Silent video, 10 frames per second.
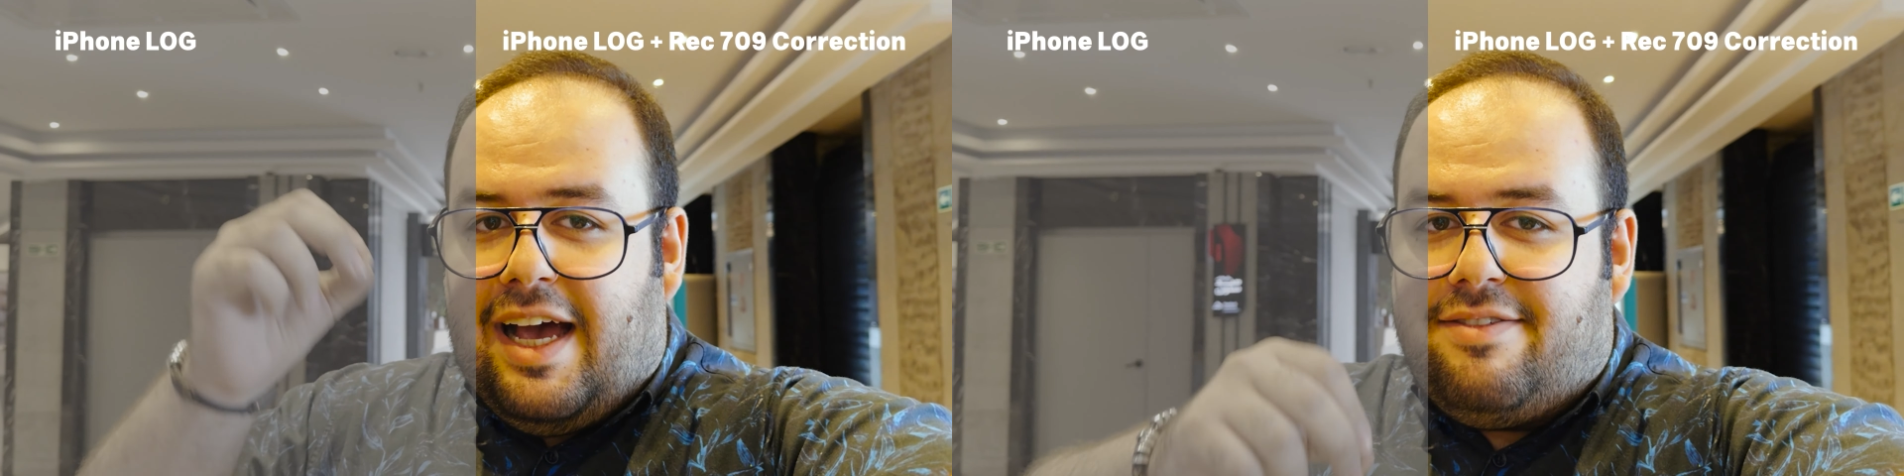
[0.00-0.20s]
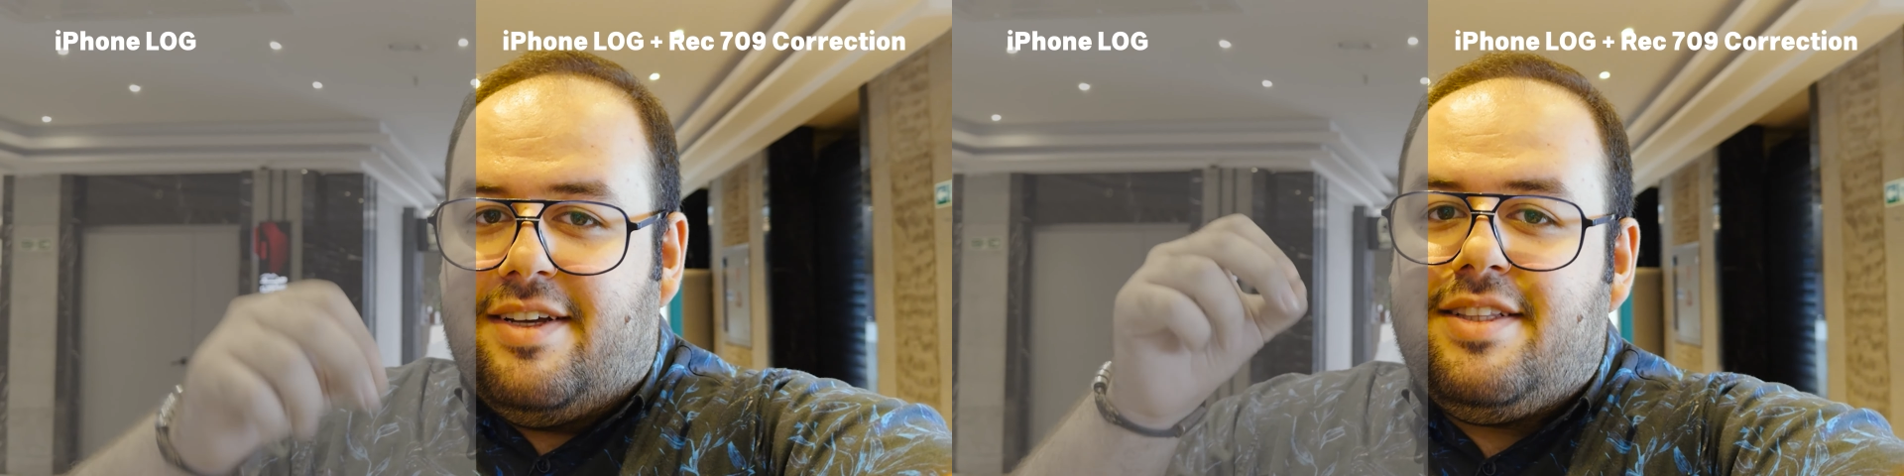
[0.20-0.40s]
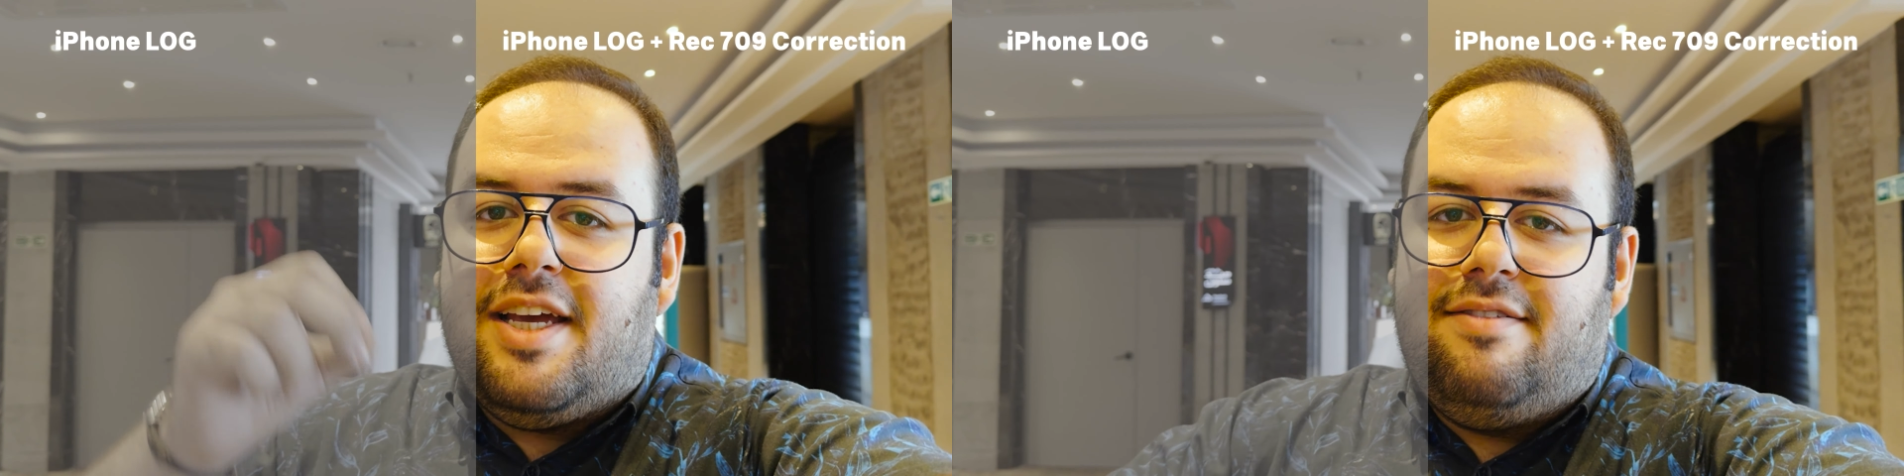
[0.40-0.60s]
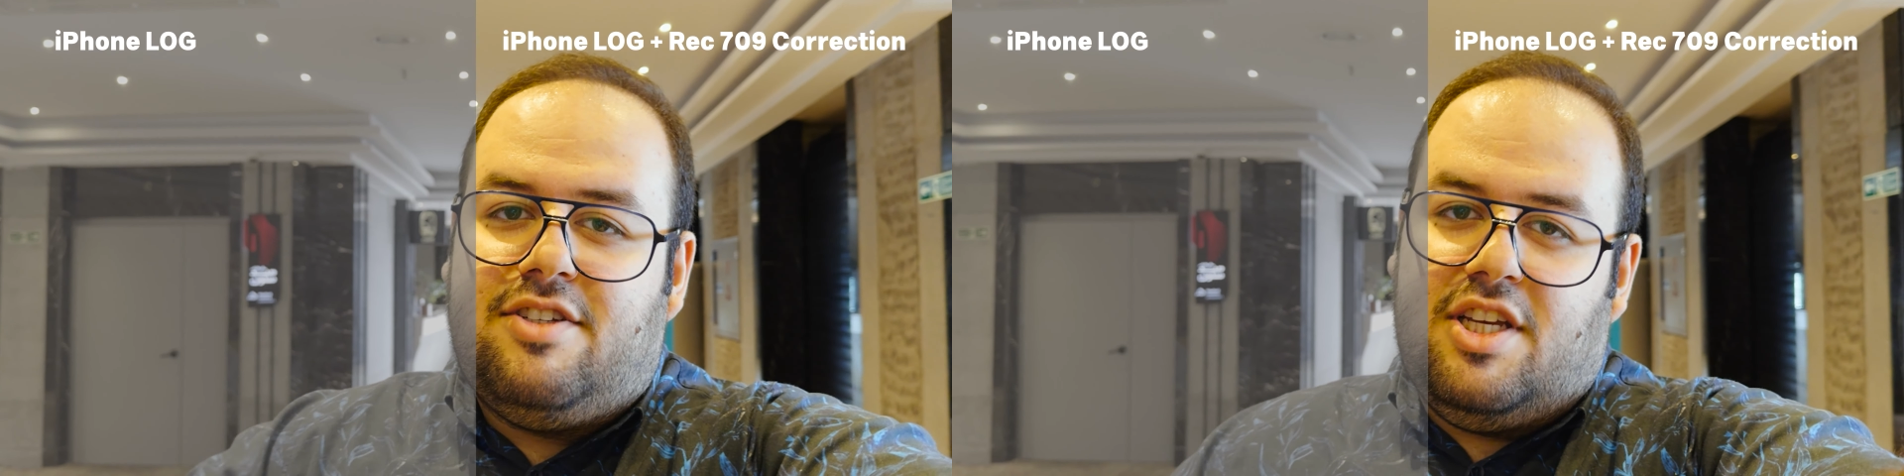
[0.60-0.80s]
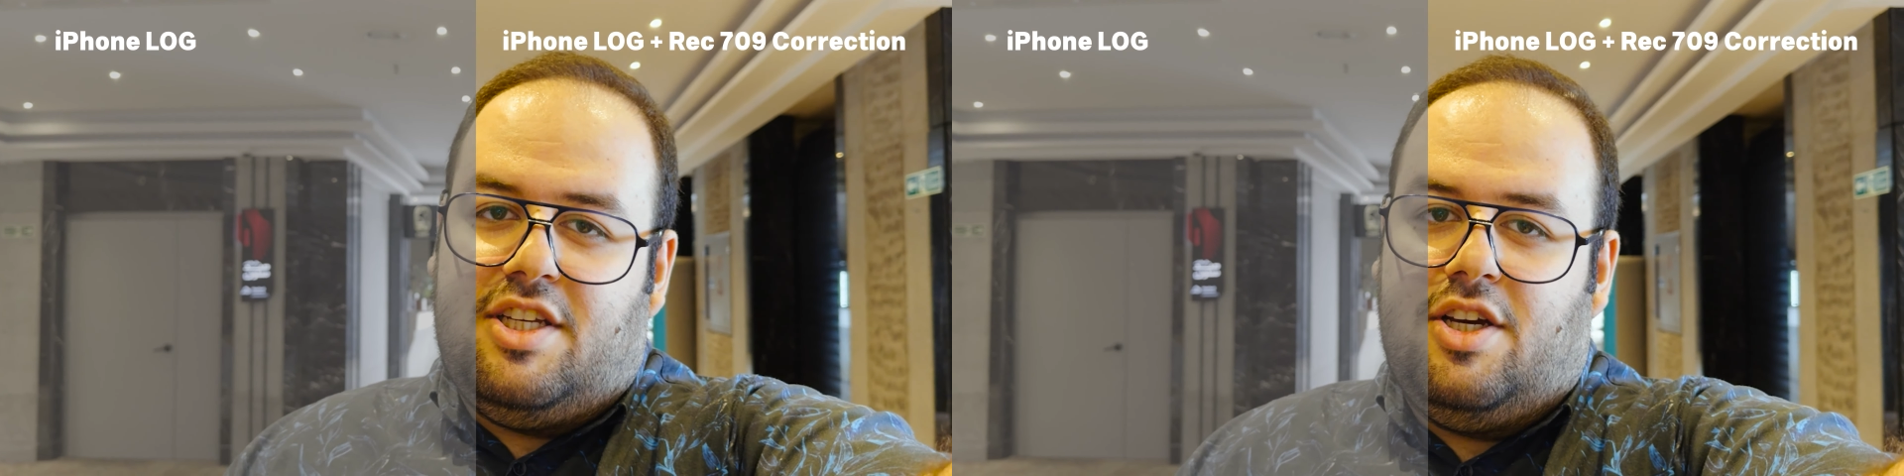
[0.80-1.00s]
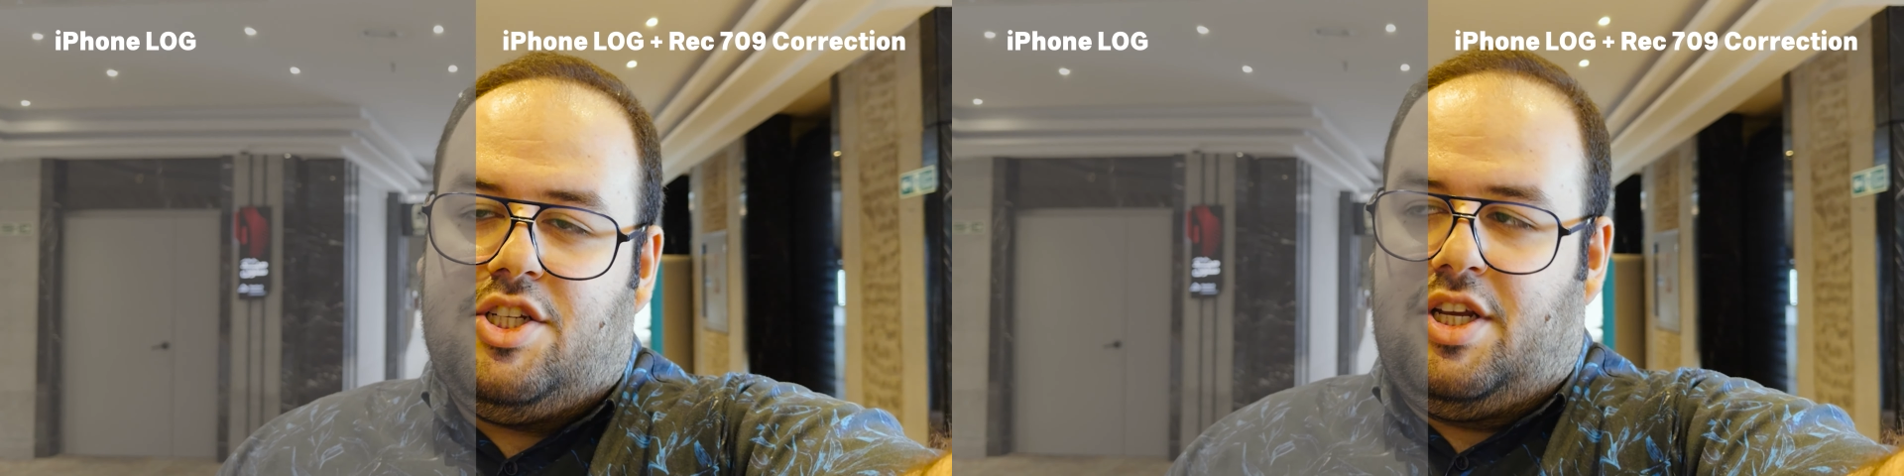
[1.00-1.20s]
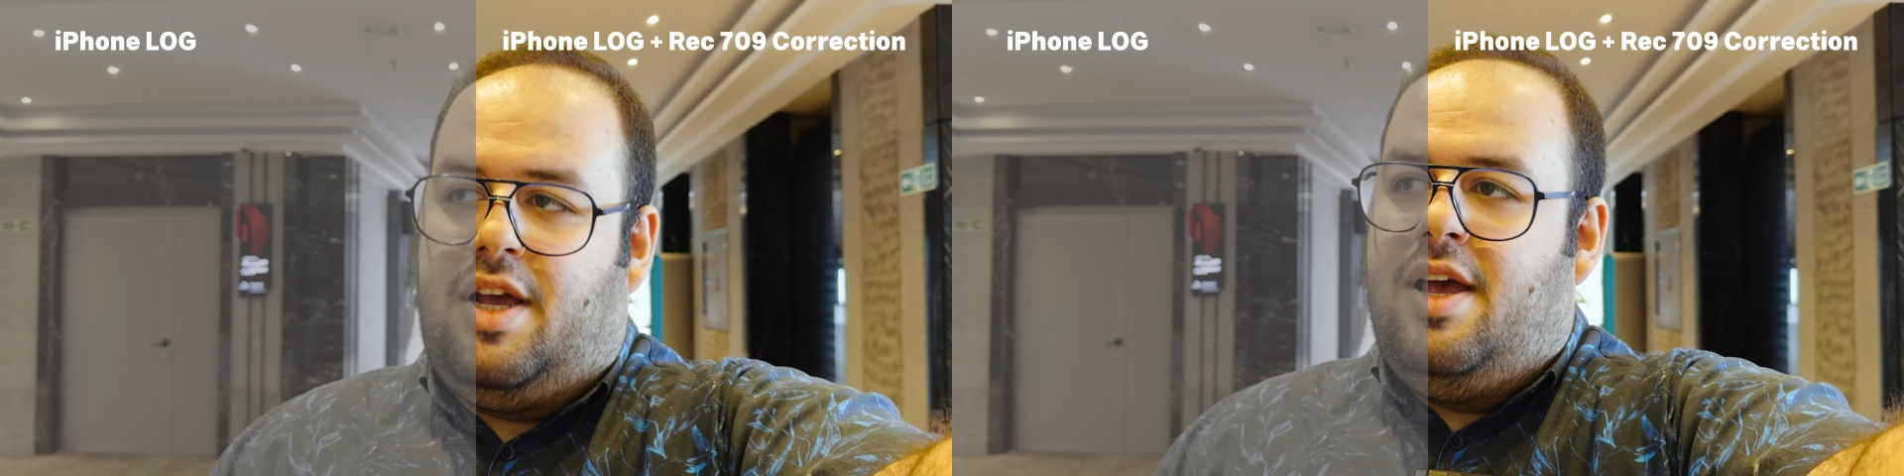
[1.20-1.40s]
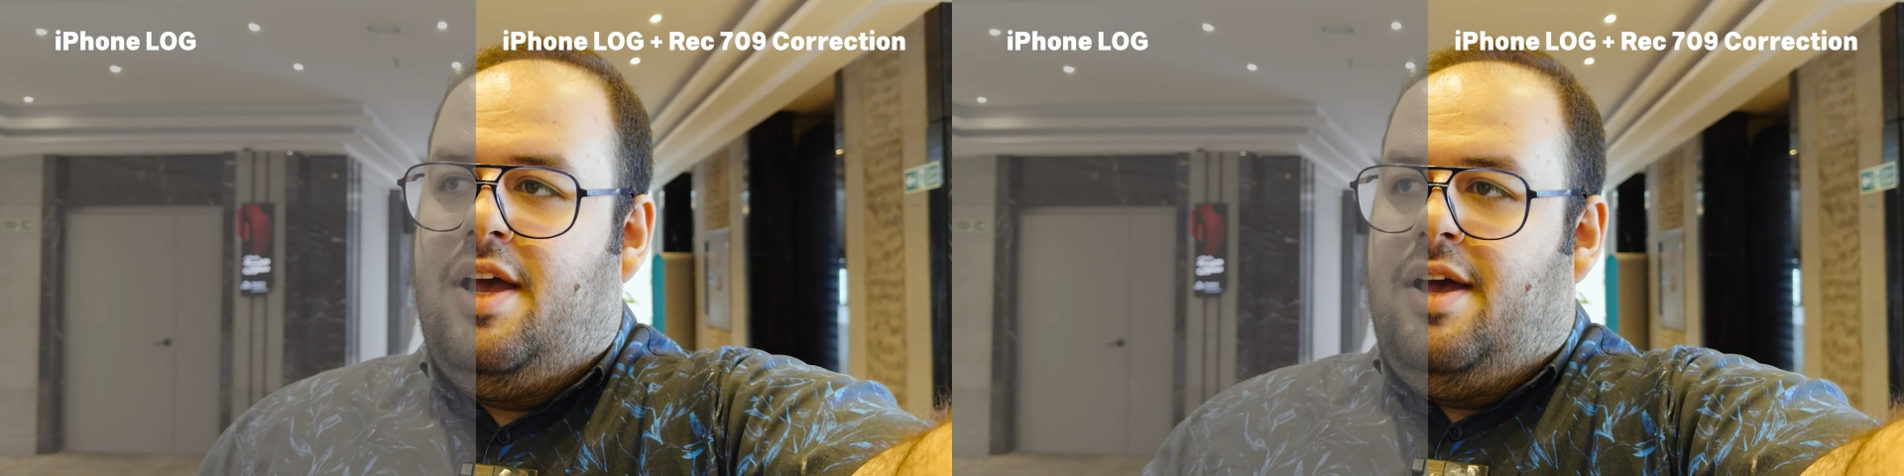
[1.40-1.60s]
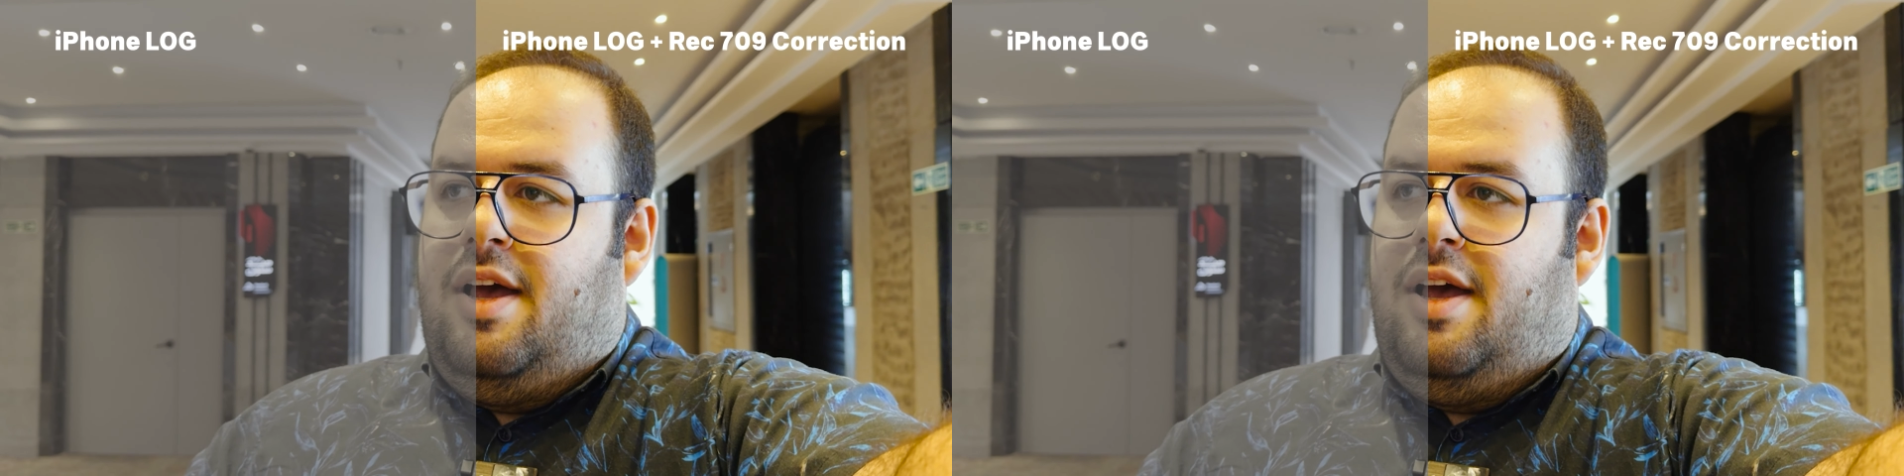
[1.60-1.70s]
results we can get in